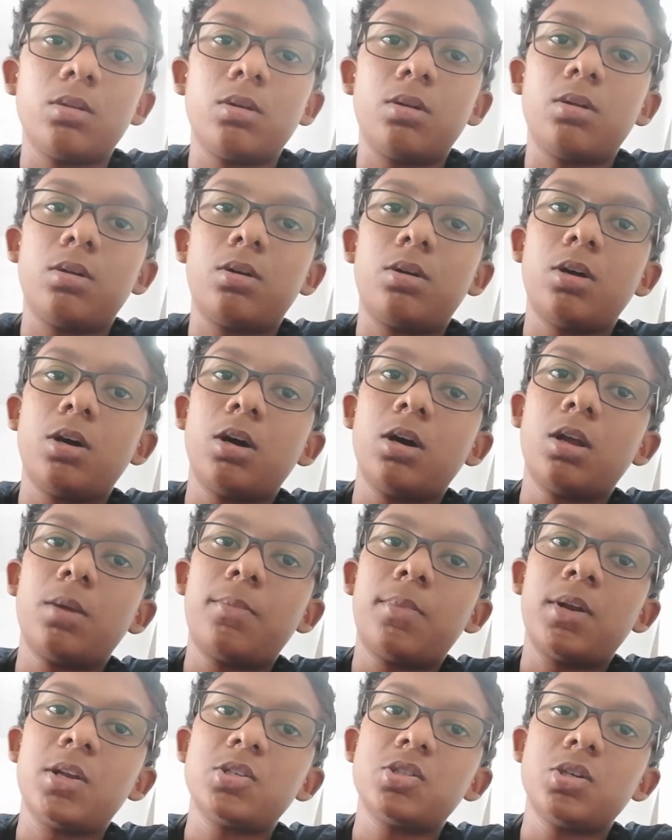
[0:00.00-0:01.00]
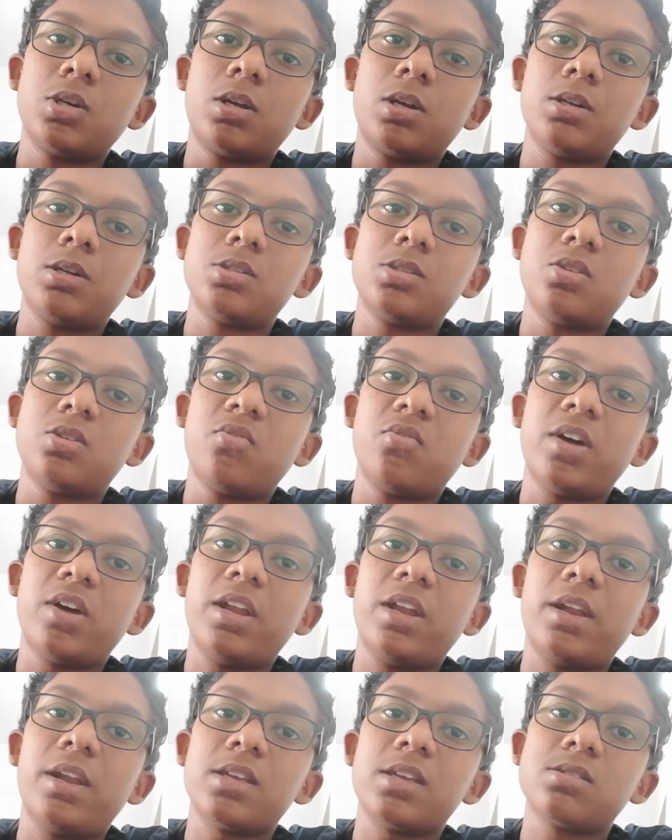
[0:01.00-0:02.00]
Turgor pressure is
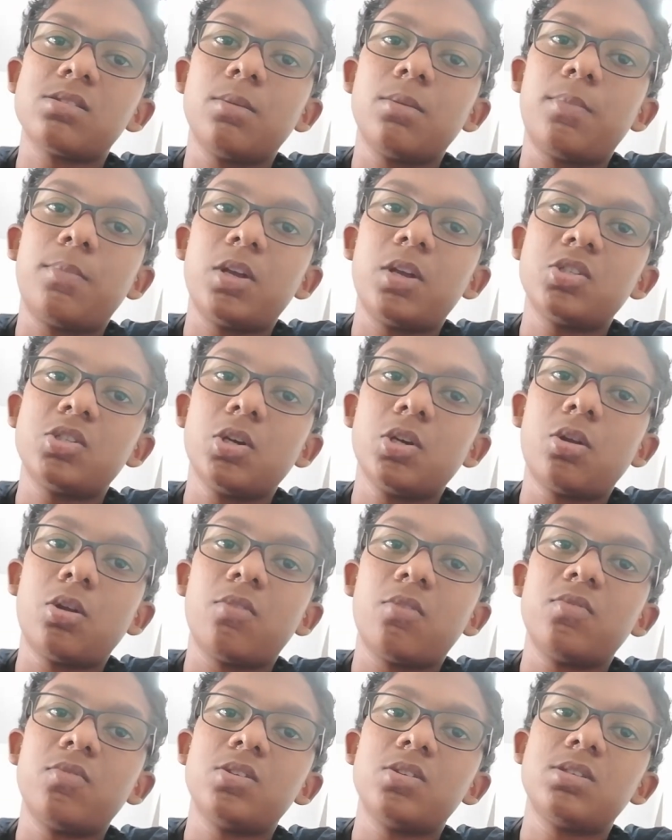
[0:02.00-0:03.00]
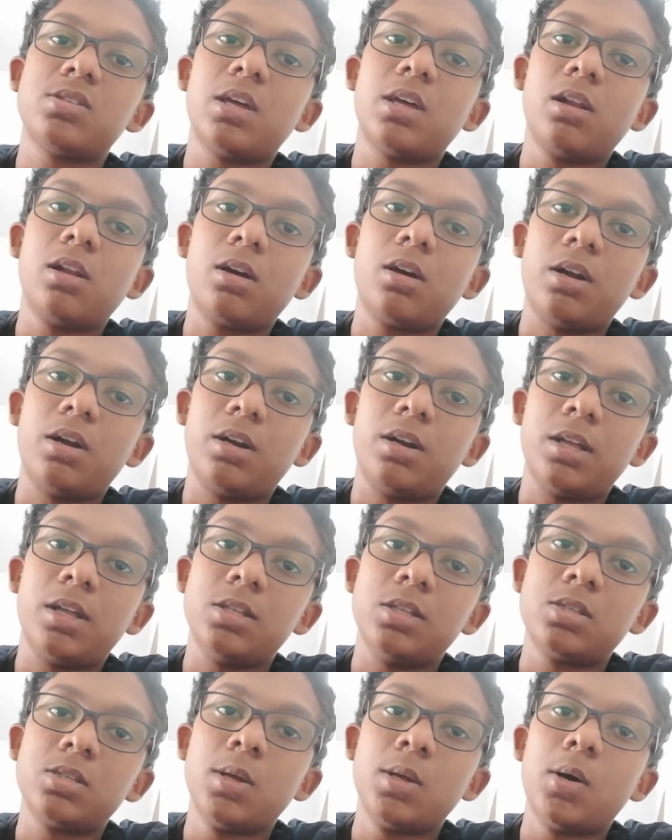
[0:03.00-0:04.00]
defined as the pressure of the cell
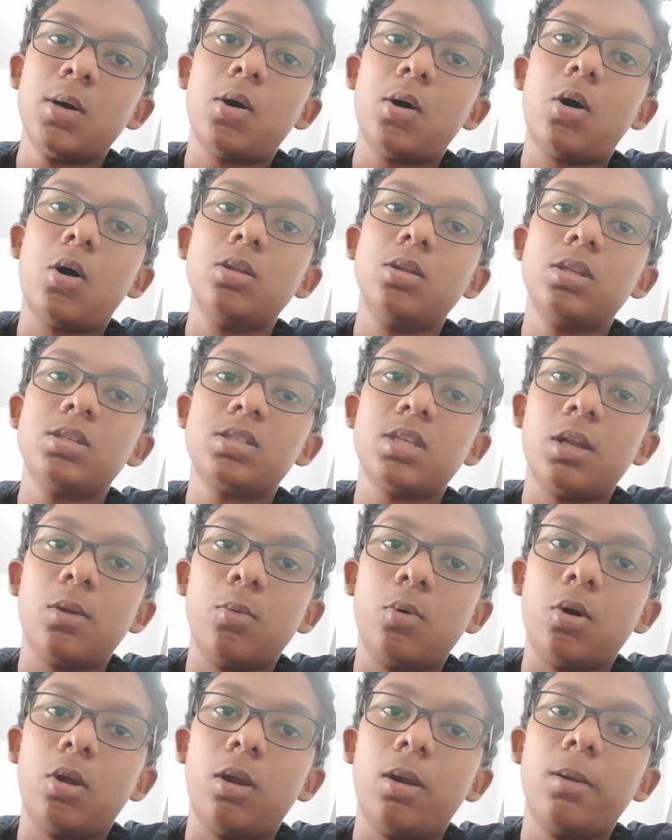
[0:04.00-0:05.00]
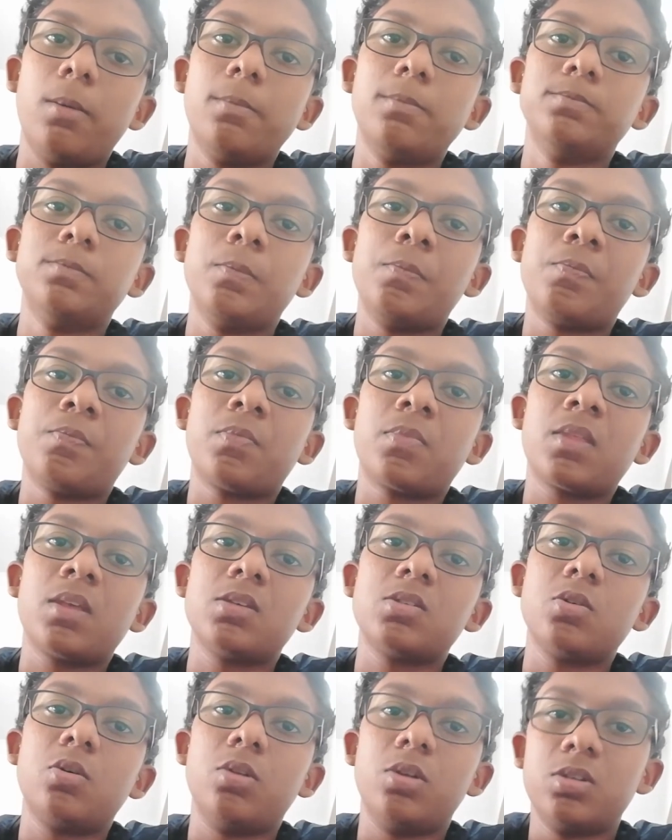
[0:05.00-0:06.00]
contents on the cell wall.
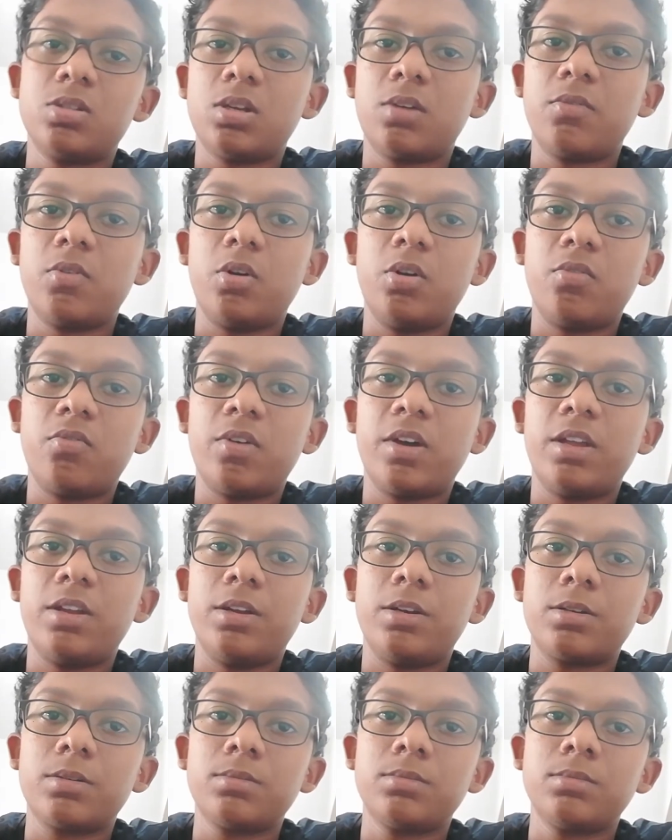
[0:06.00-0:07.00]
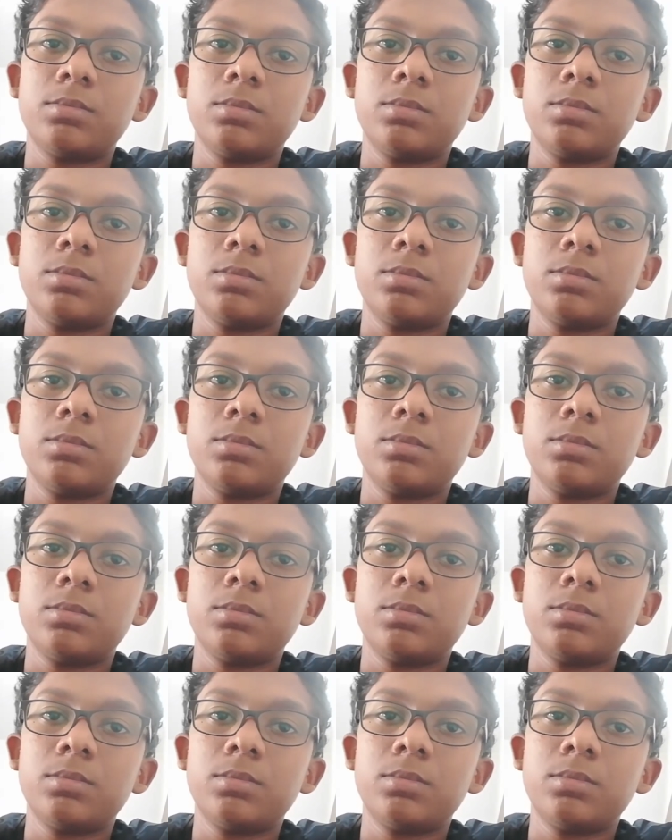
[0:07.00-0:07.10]
So this is how you define it.